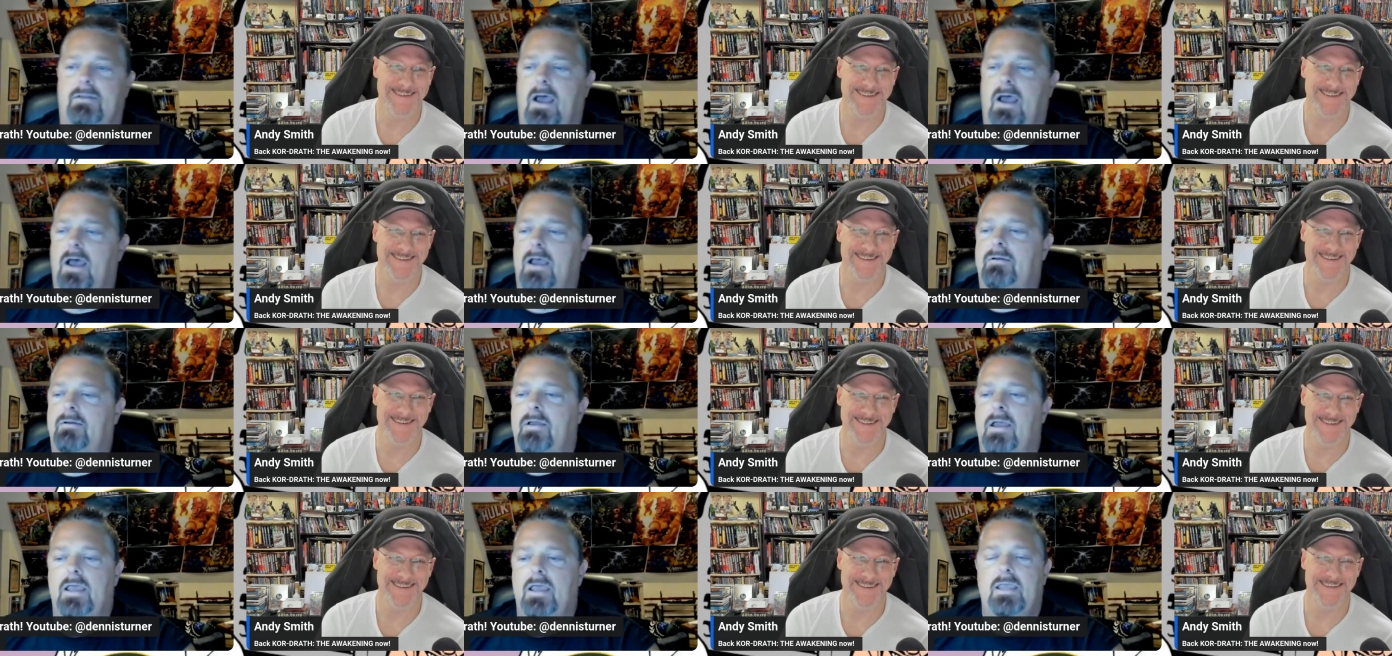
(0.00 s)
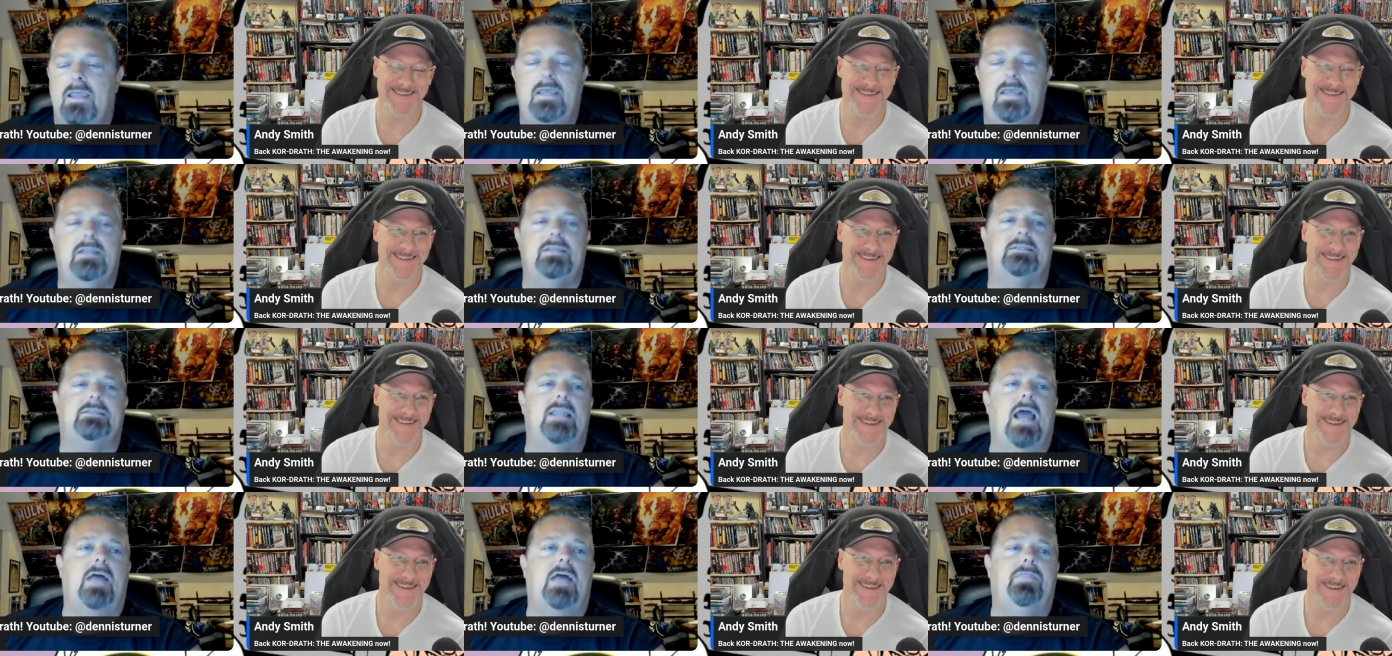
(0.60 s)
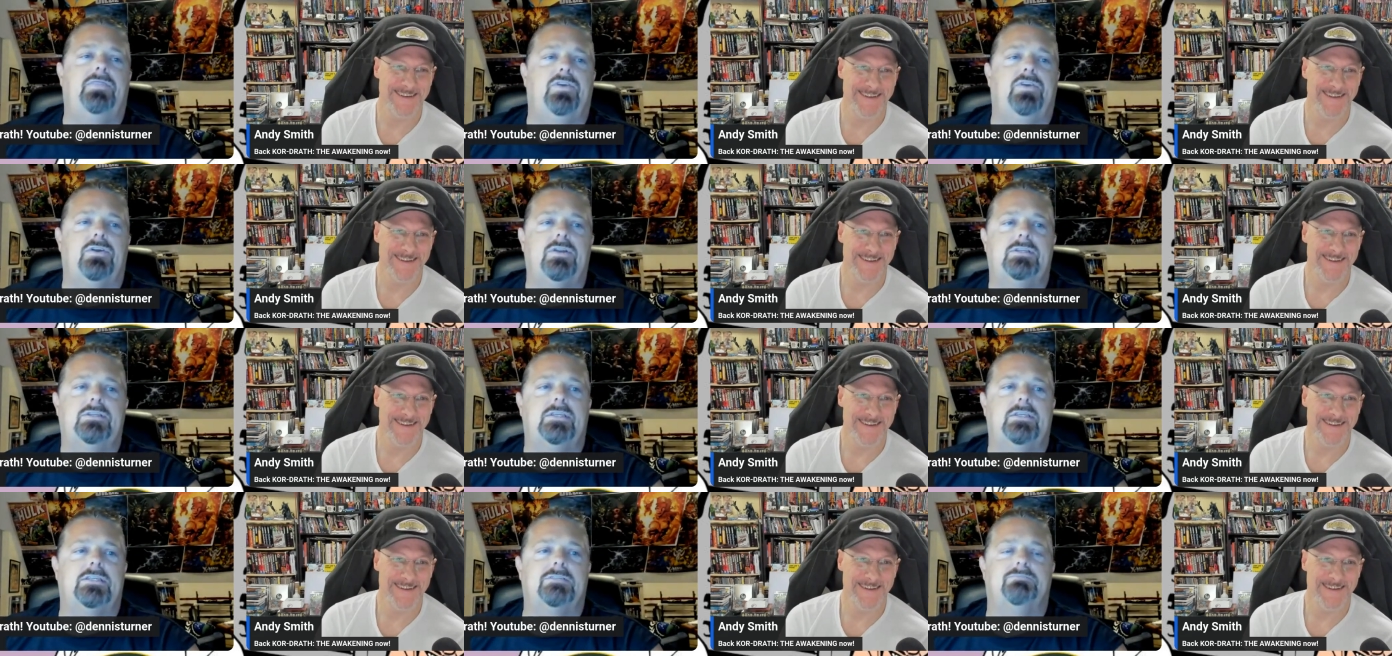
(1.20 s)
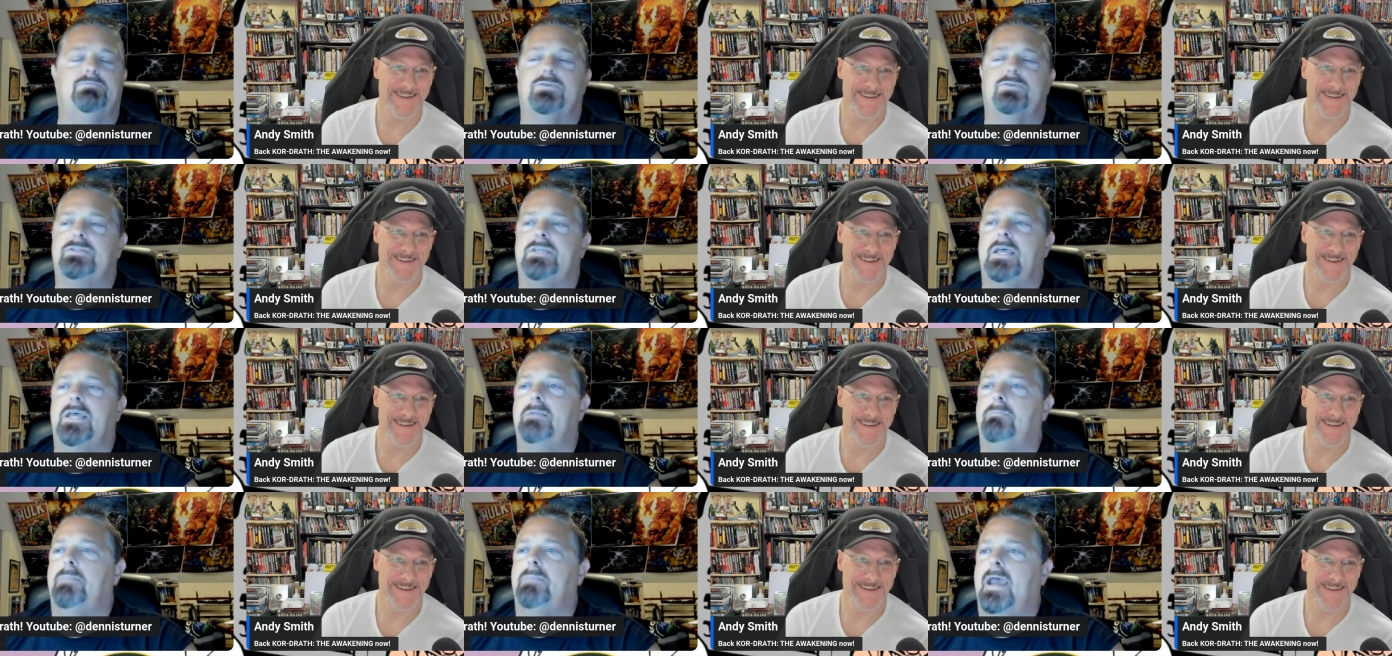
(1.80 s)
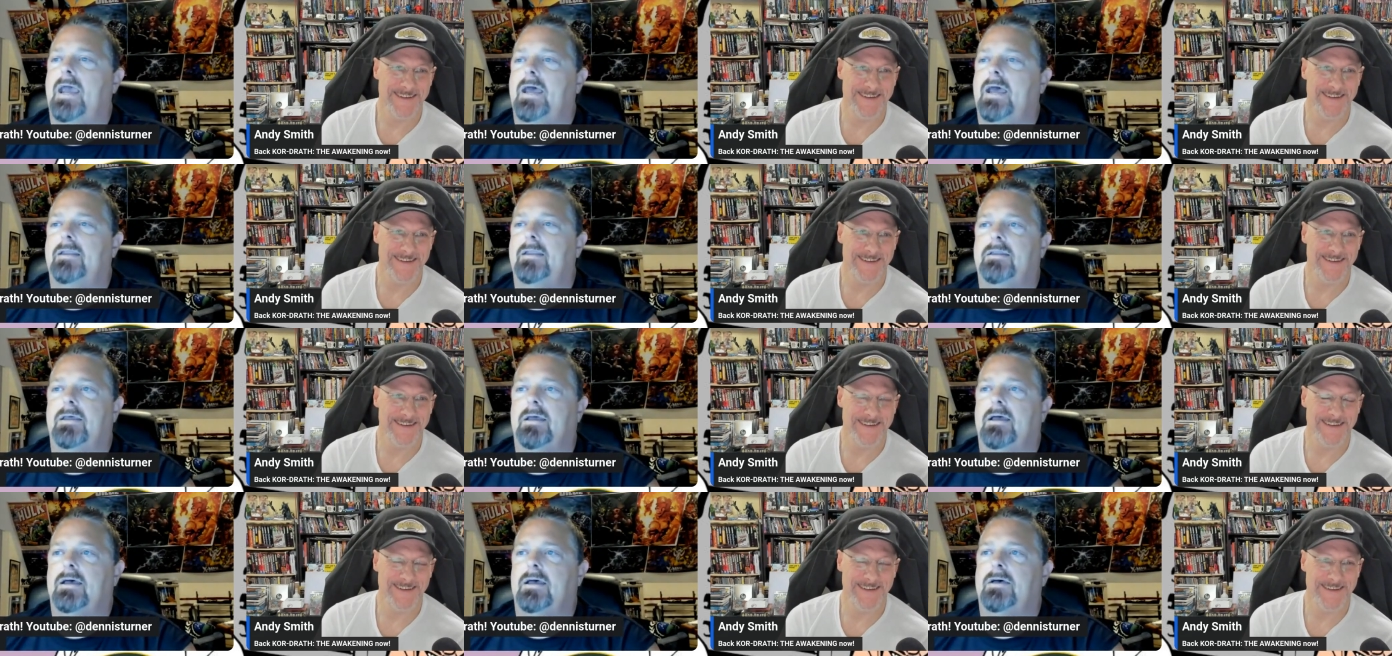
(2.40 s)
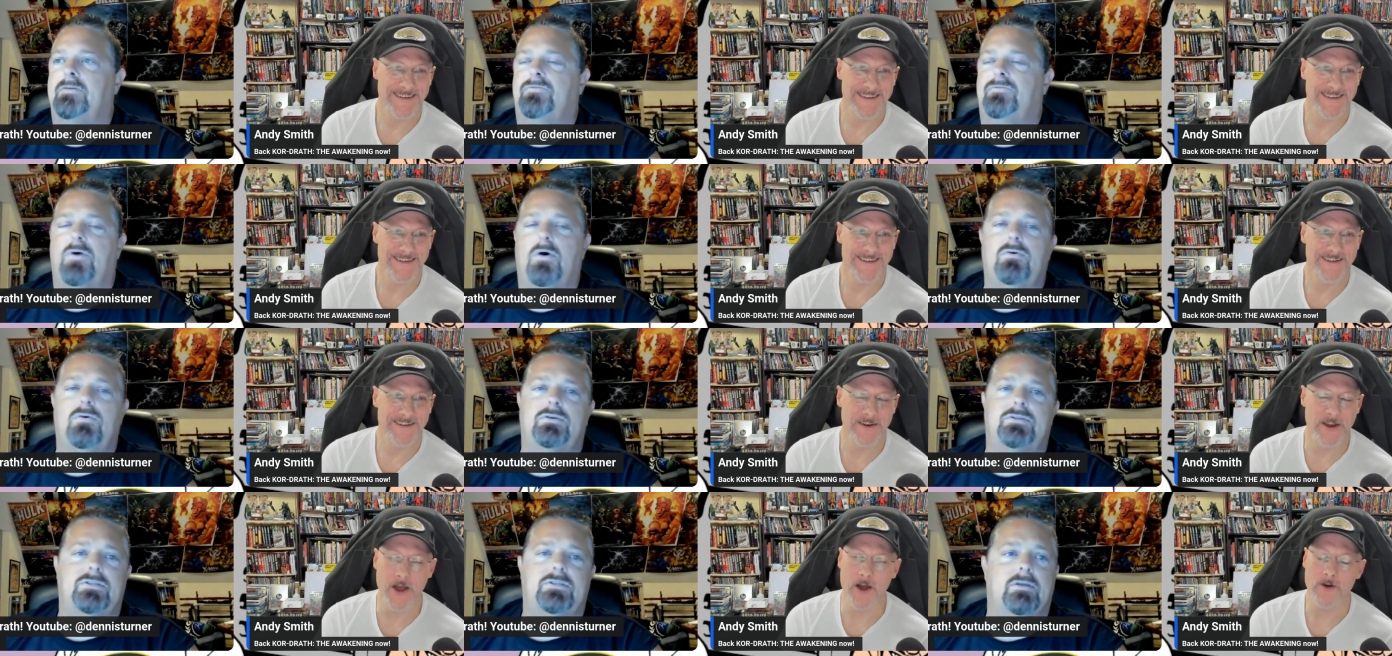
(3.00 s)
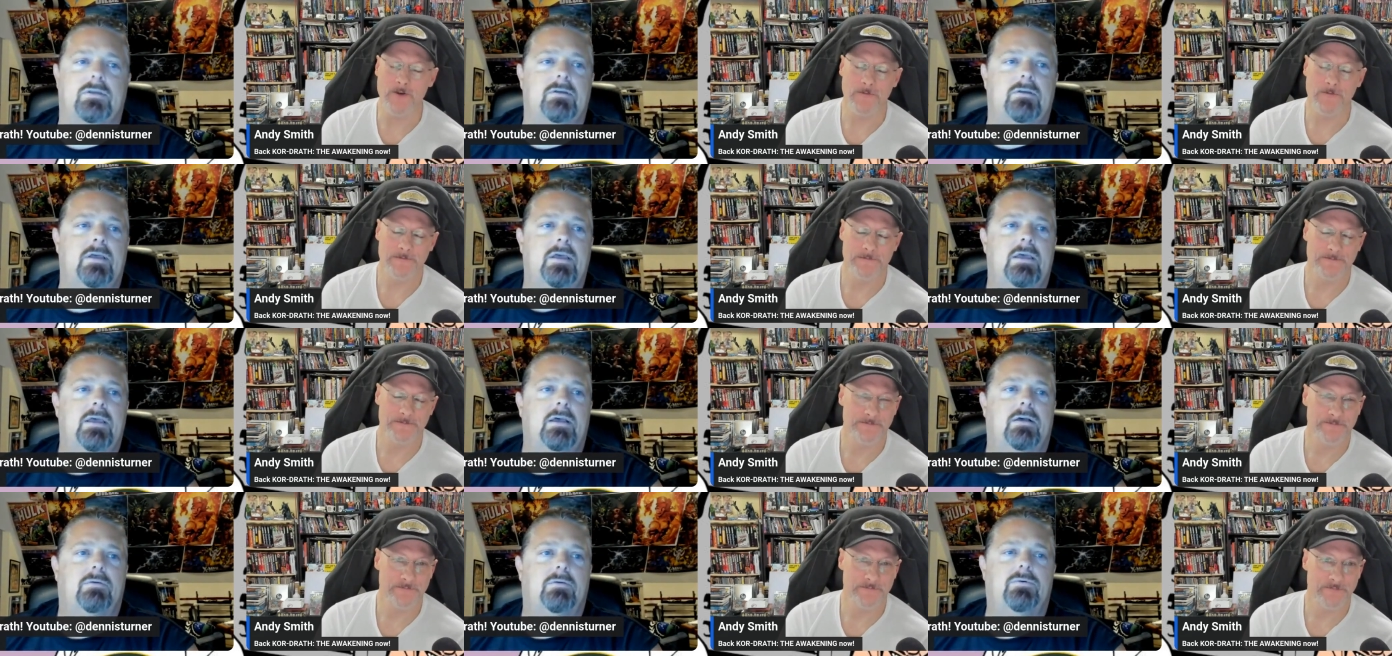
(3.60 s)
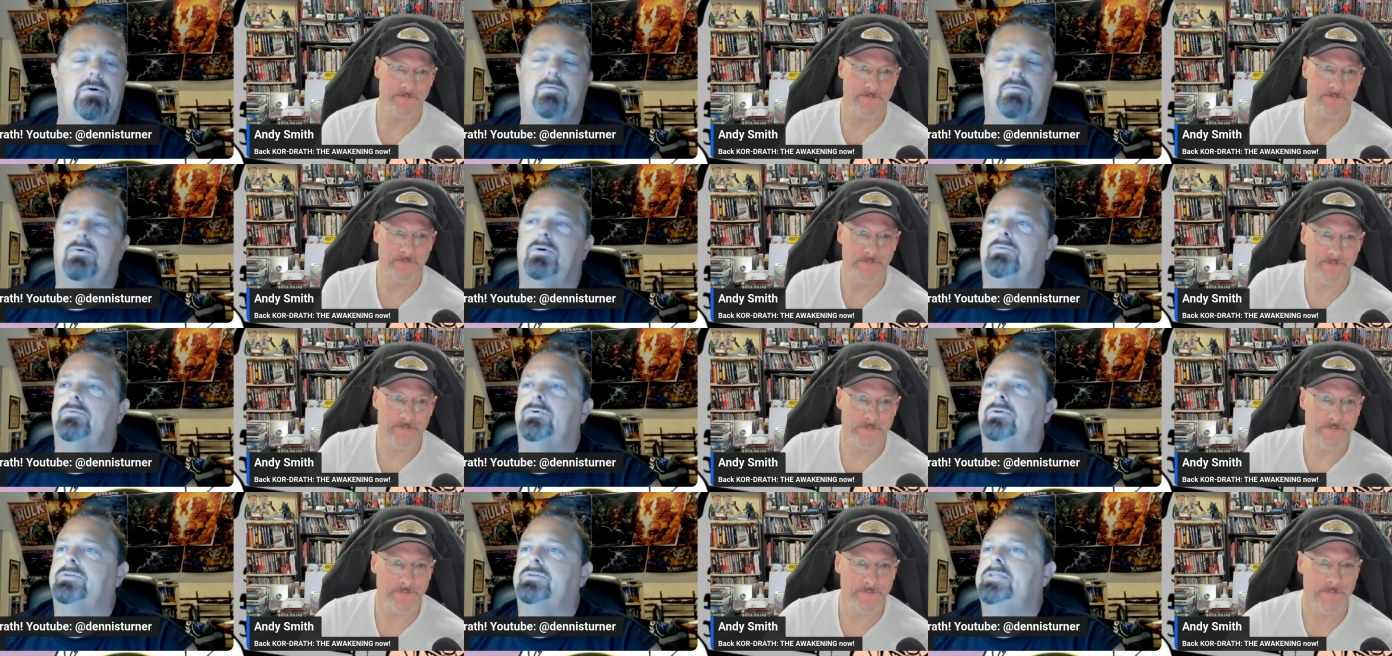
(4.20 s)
Speaker 1: Now, it is not 36% bad, uh, folks. Yeah. we'll, we'll, we'll,